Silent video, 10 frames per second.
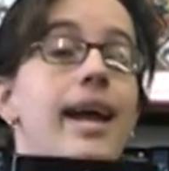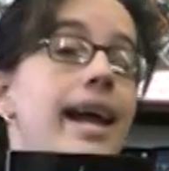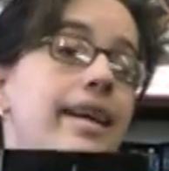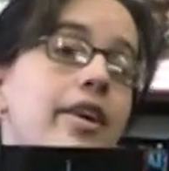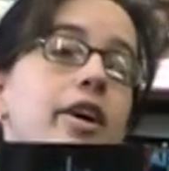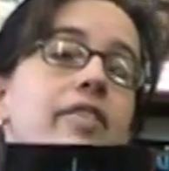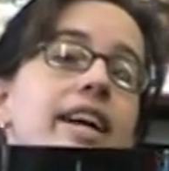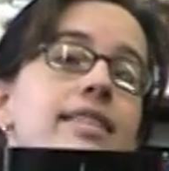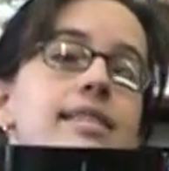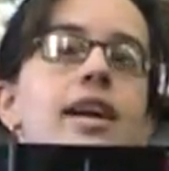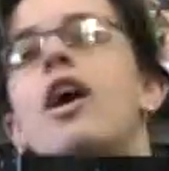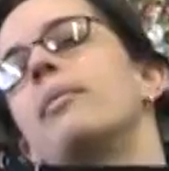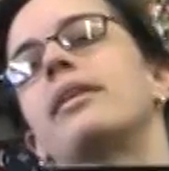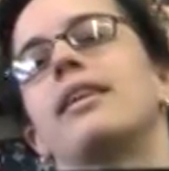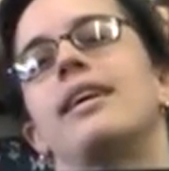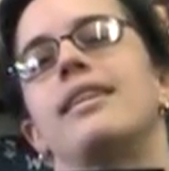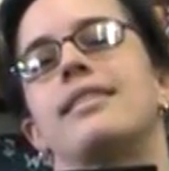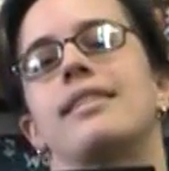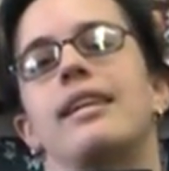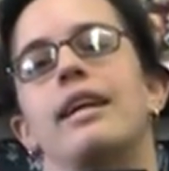Hey there fans in Comic Land, it's
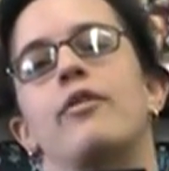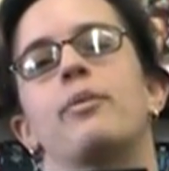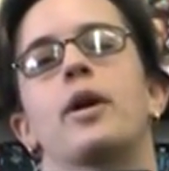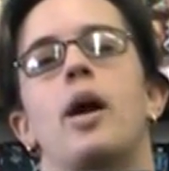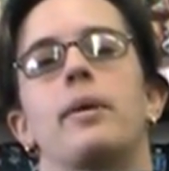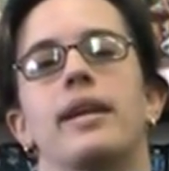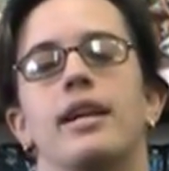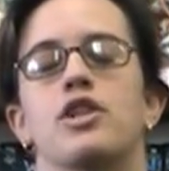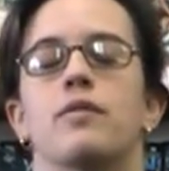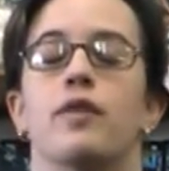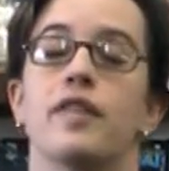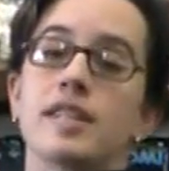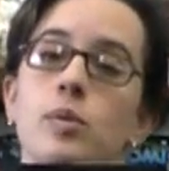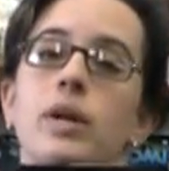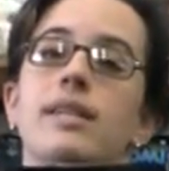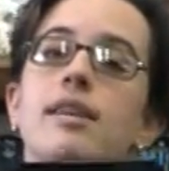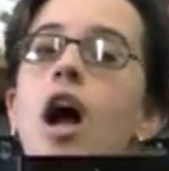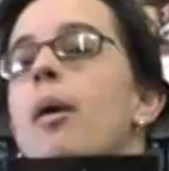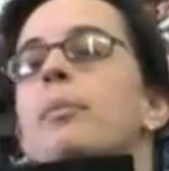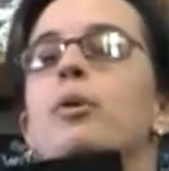Leila here from the Comic Connection for this week's
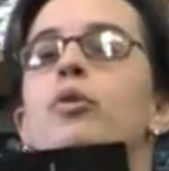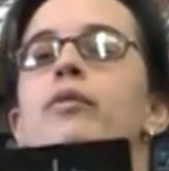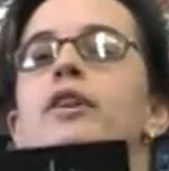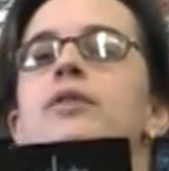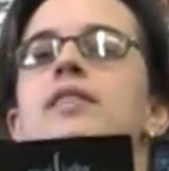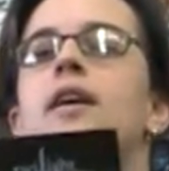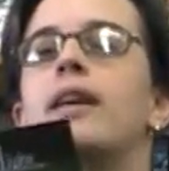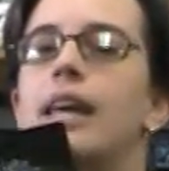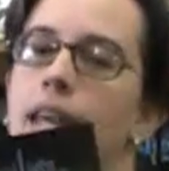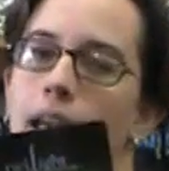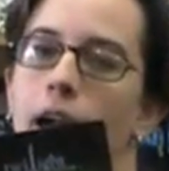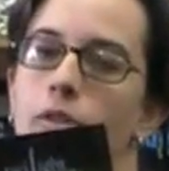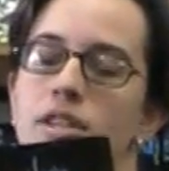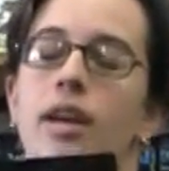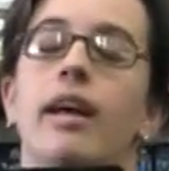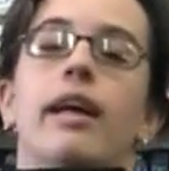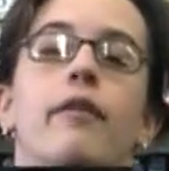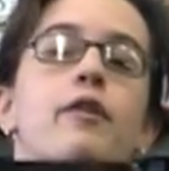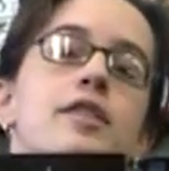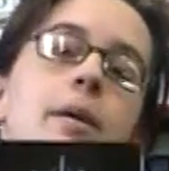comic book reviews on Geeking Out.
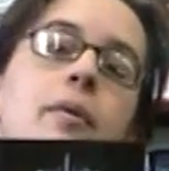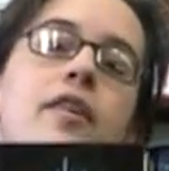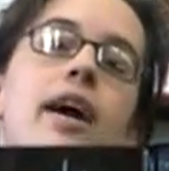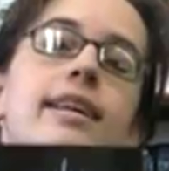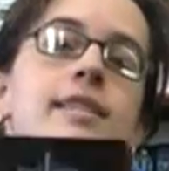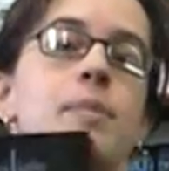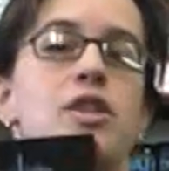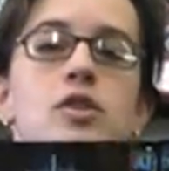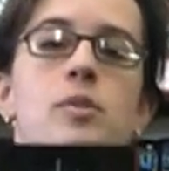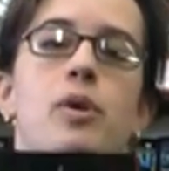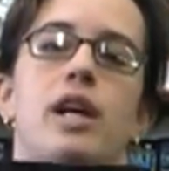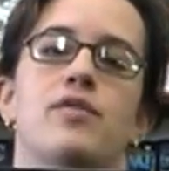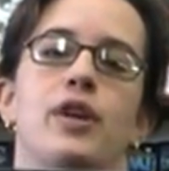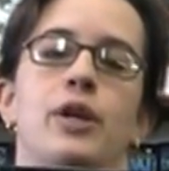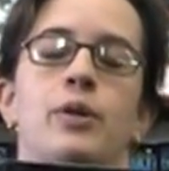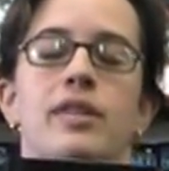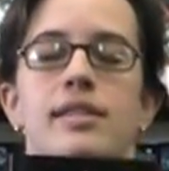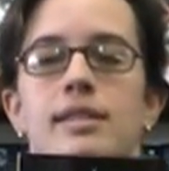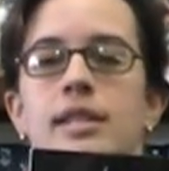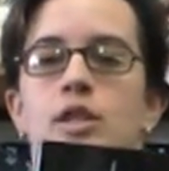First up, we've got a special surprise for you. This
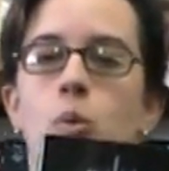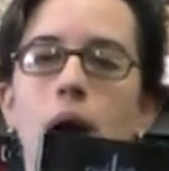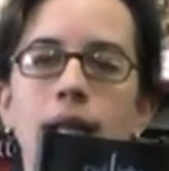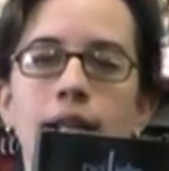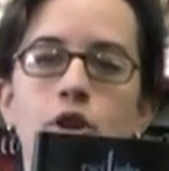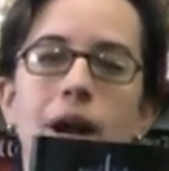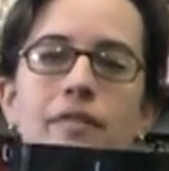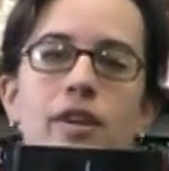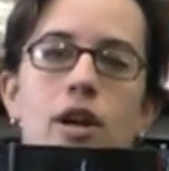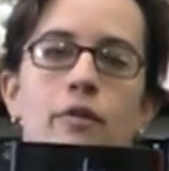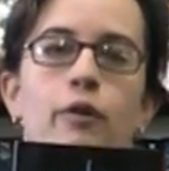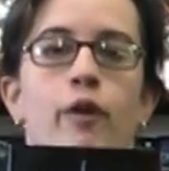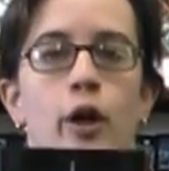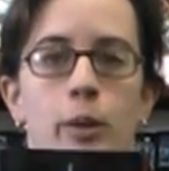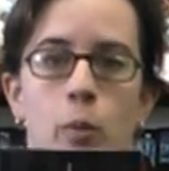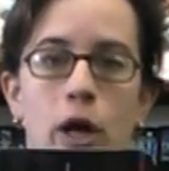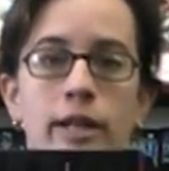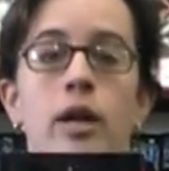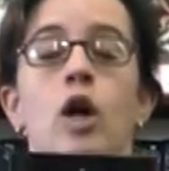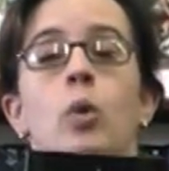is the Twilight graphic novel, Volume 1,
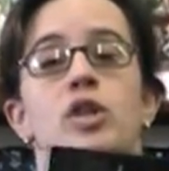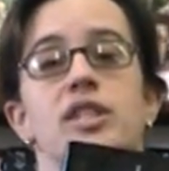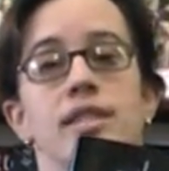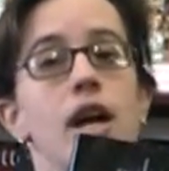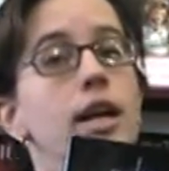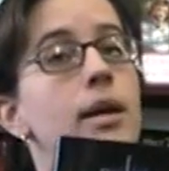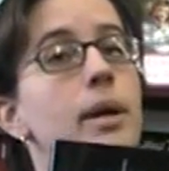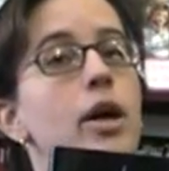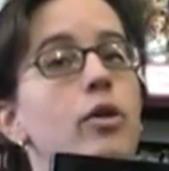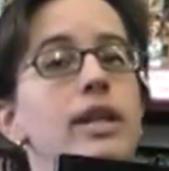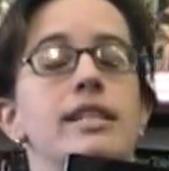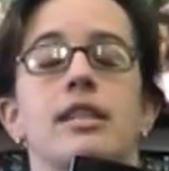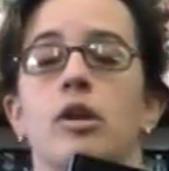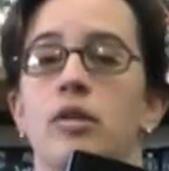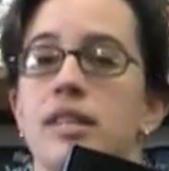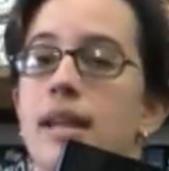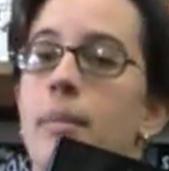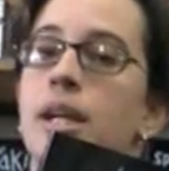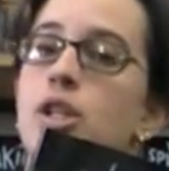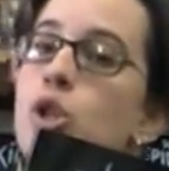which does not come out until this
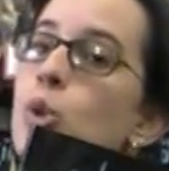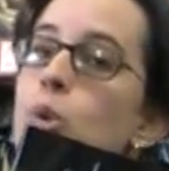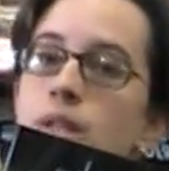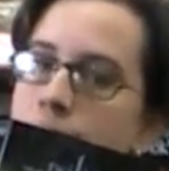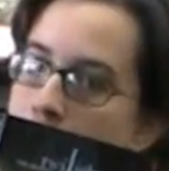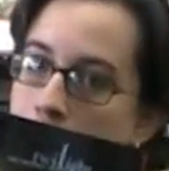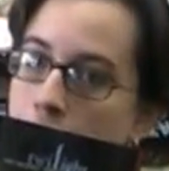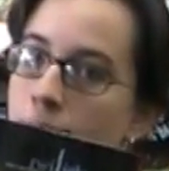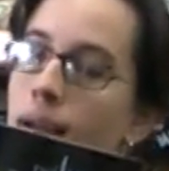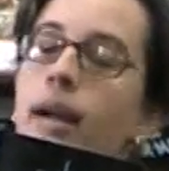coming Tuesday.